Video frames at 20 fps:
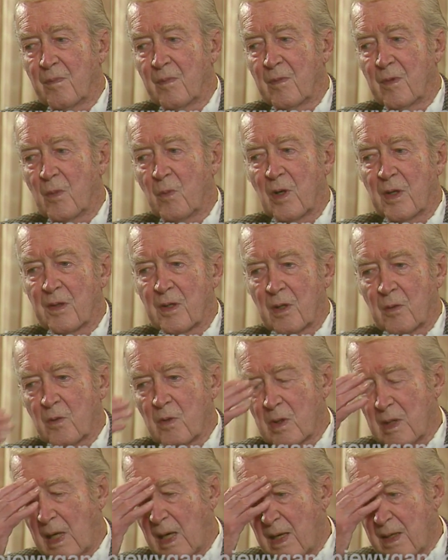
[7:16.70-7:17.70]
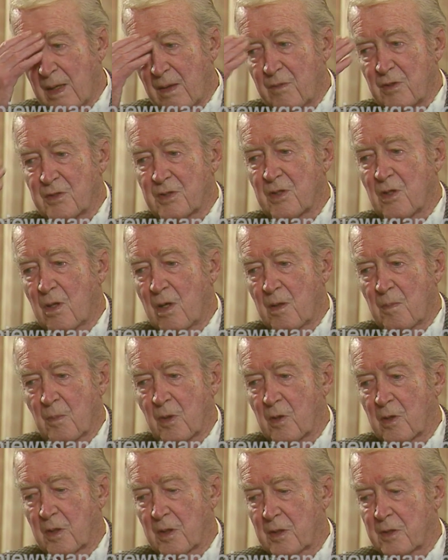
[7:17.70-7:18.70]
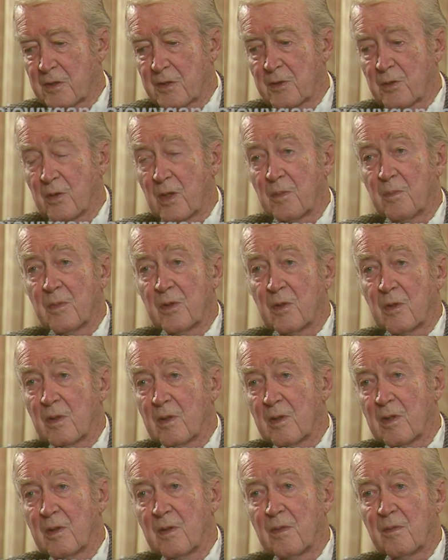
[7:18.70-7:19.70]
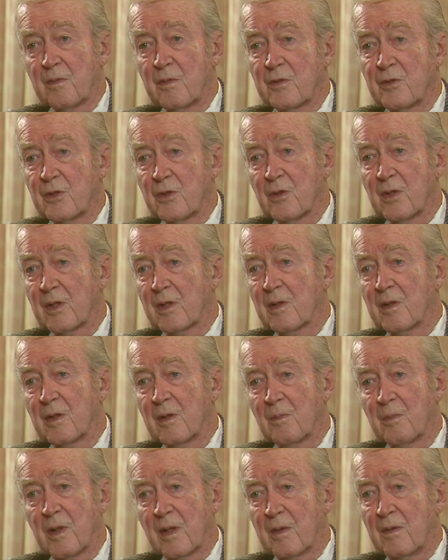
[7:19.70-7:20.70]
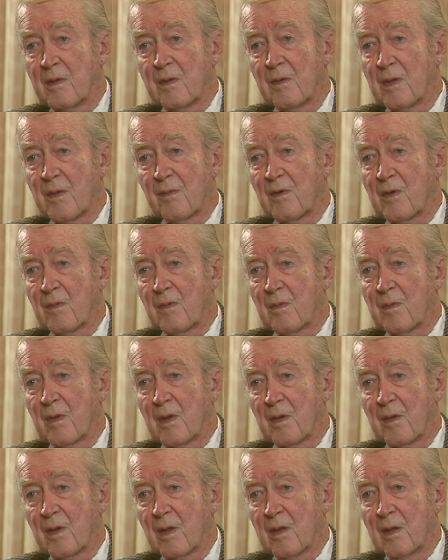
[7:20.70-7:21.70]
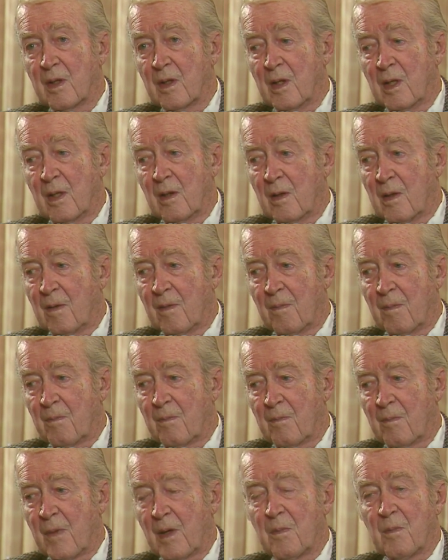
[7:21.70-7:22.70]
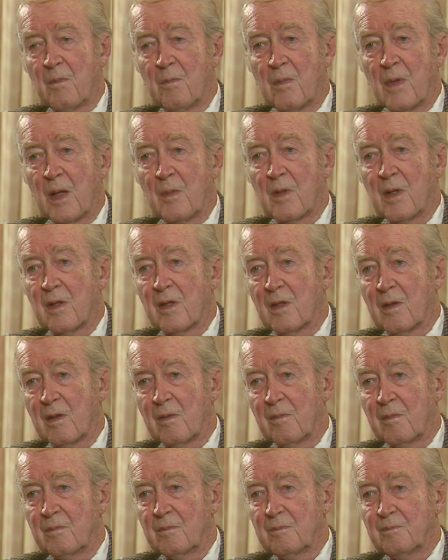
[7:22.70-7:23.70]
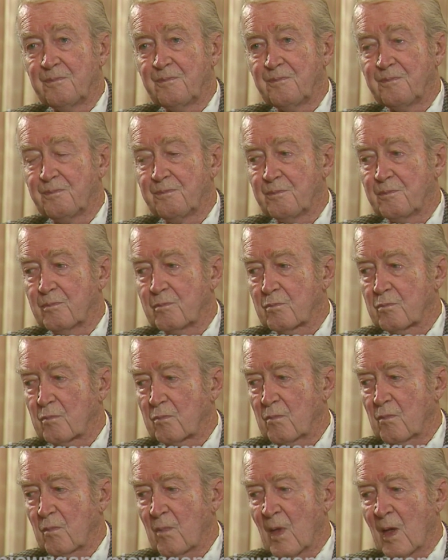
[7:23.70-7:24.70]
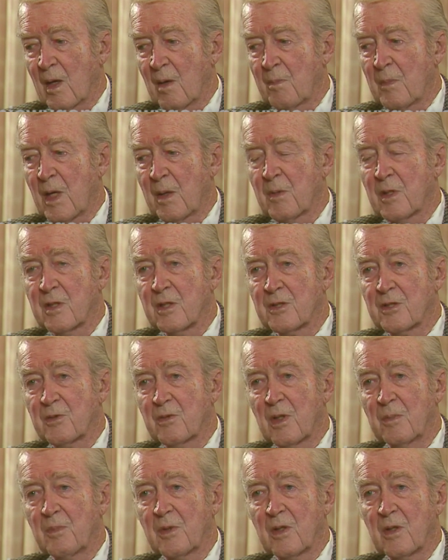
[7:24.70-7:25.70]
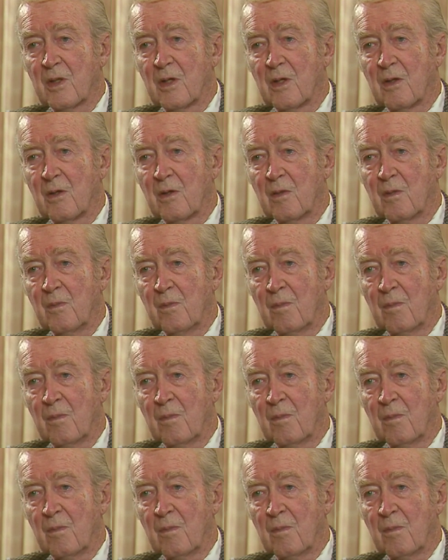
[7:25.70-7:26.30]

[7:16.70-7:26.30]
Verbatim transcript: there wasn't a question. I never saw him look at a script during the shooting of the picture. Never. Uh, maybe, maybe the maybe the script girl